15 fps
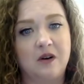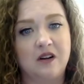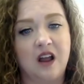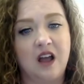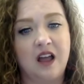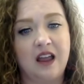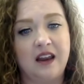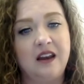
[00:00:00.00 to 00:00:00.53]

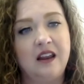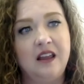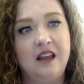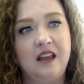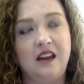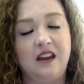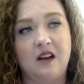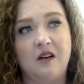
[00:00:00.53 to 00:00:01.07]
not,
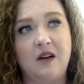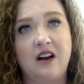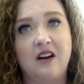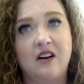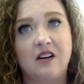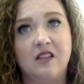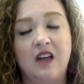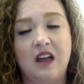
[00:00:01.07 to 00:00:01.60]
I
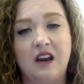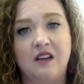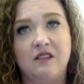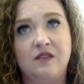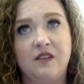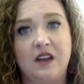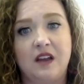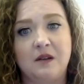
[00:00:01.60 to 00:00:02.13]
heard a lot
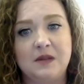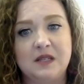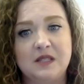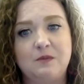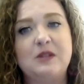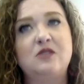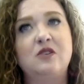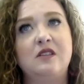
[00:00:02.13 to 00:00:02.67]
of,
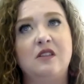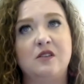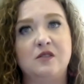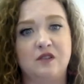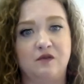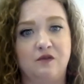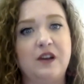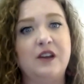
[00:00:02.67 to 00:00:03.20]
especially those
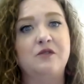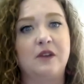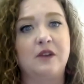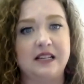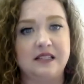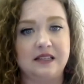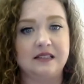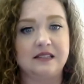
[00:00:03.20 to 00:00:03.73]
in
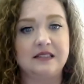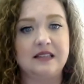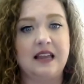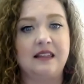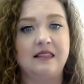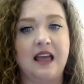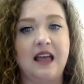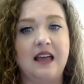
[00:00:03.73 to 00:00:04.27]
fundraising
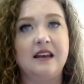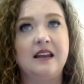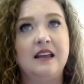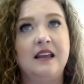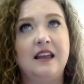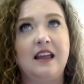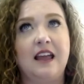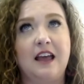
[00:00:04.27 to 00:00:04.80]
saying that
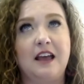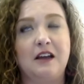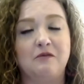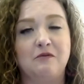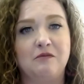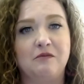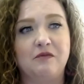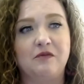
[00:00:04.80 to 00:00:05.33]

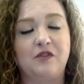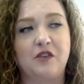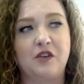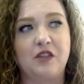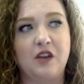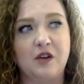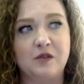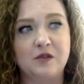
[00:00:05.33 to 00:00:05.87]
for
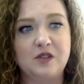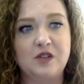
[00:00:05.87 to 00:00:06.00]
those